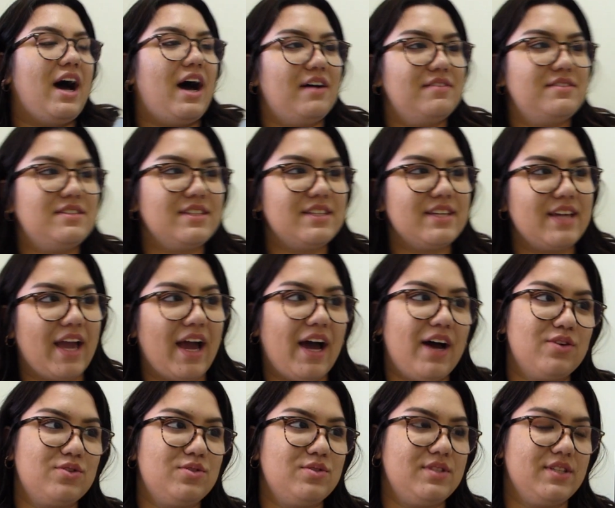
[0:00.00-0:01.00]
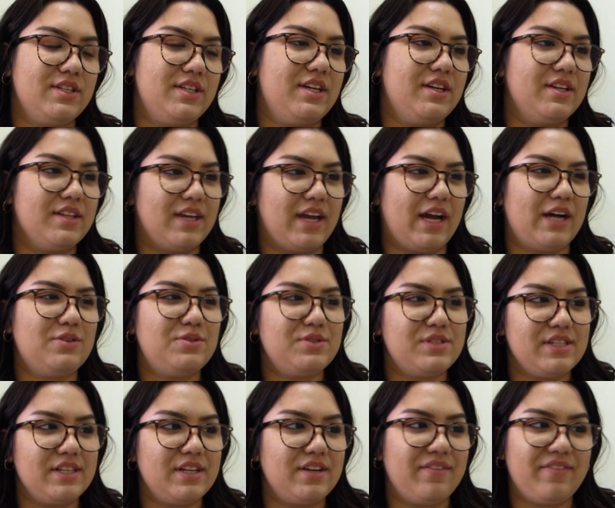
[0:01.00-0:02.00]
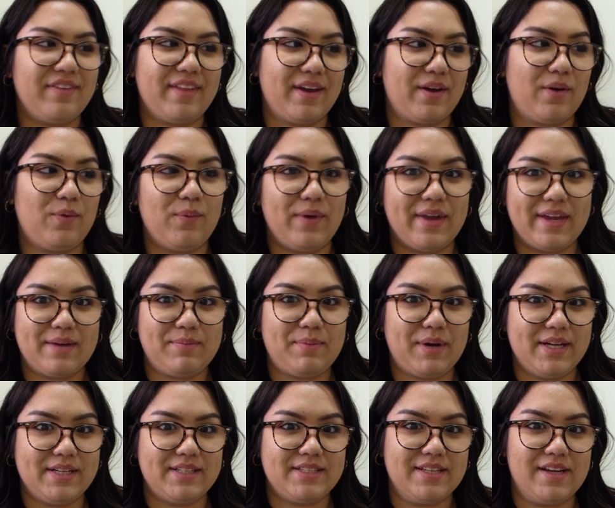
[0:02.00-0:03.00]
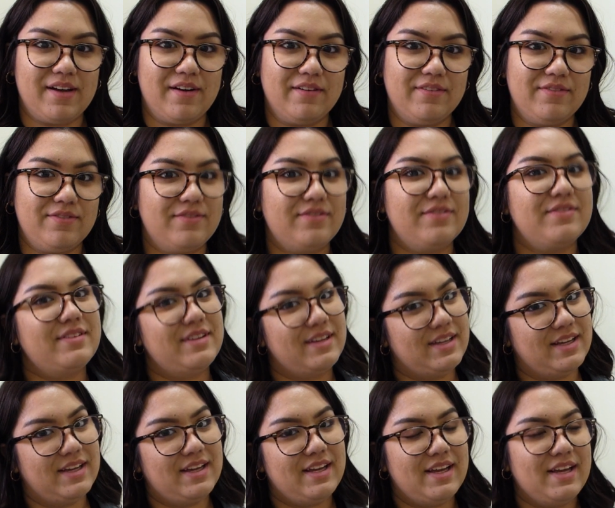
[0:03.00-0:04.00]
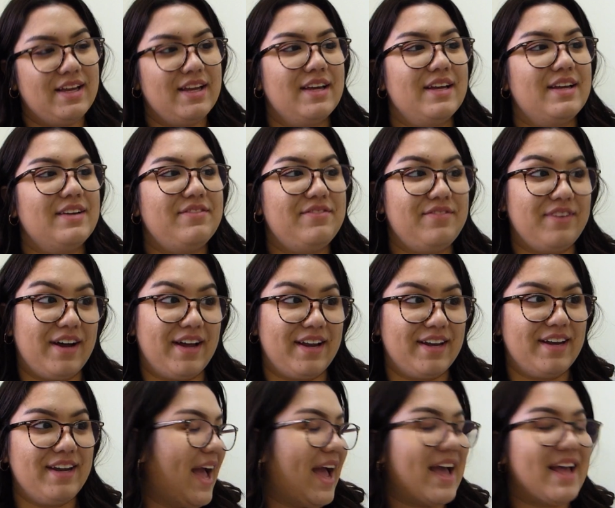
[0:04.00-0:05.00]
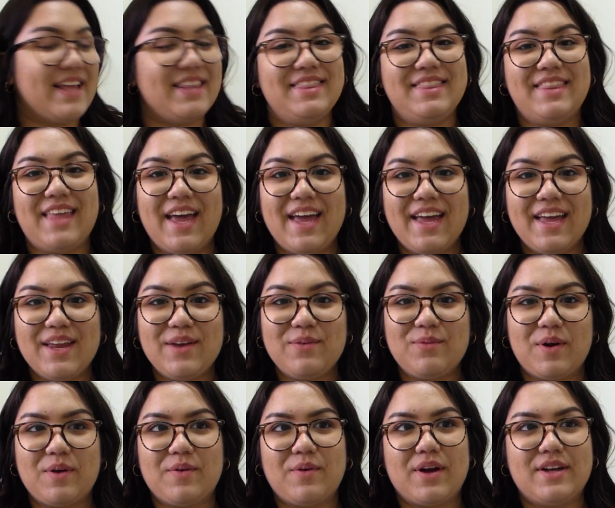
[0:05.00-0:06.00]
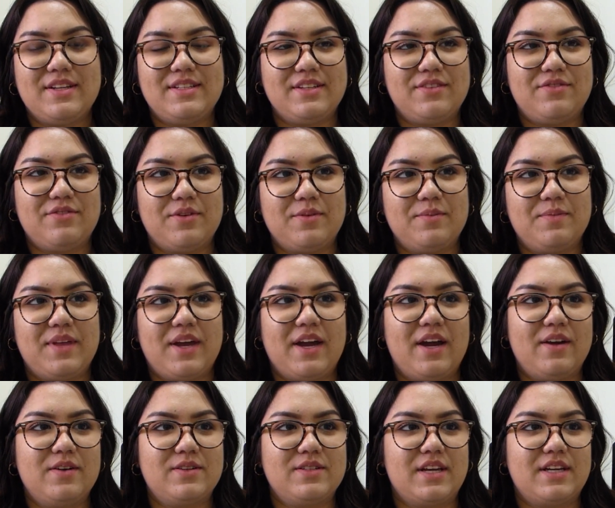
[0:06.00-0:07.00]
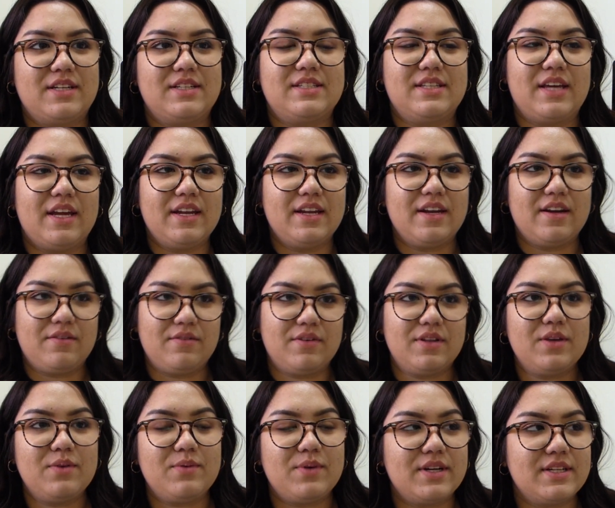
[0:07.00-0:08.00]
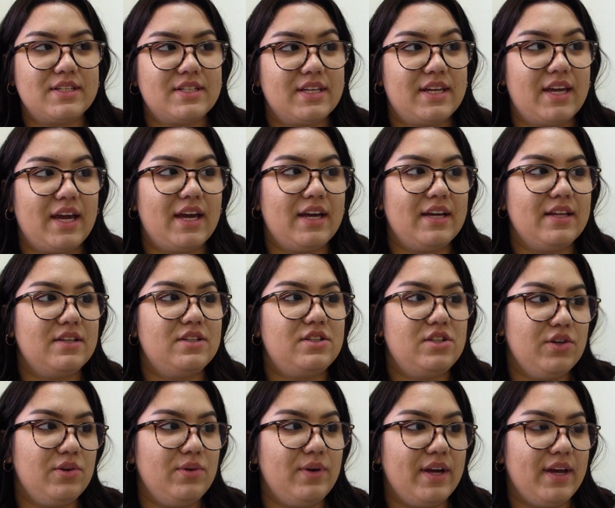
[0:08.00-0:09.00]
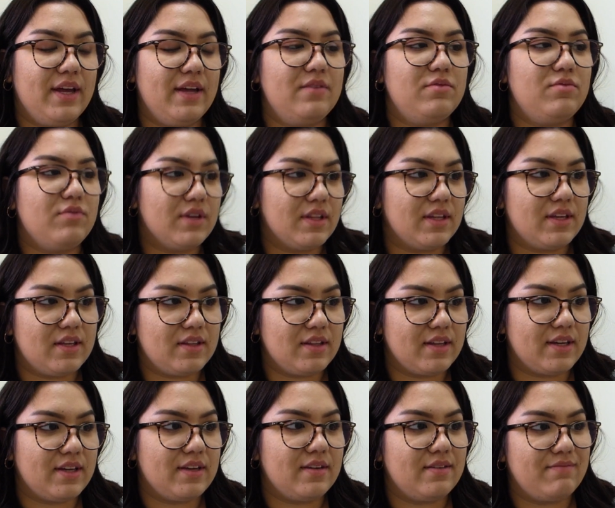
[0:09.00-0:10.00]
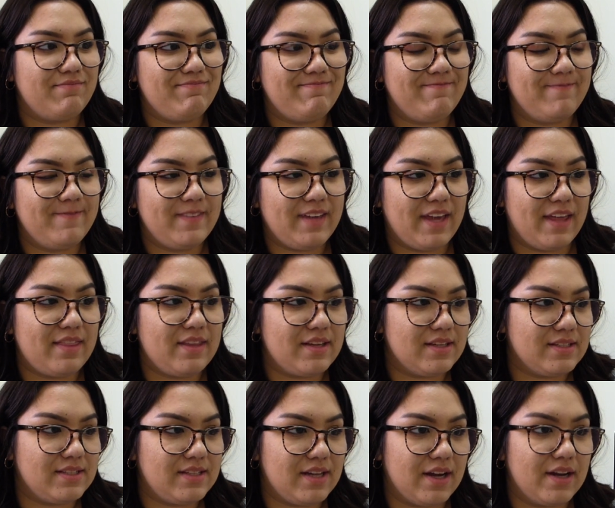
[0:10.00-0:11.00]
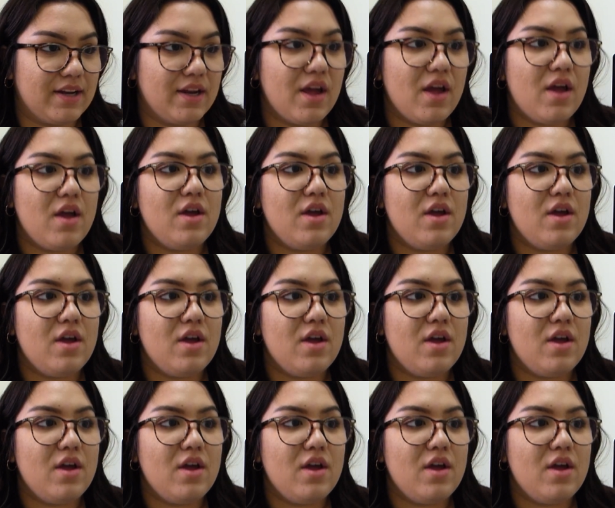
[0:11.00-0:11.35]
After the couch was in here, the couch was in here for like a week by itself. Fun. And then what I did from there is I decided I really wanted to get to it and really like get things done.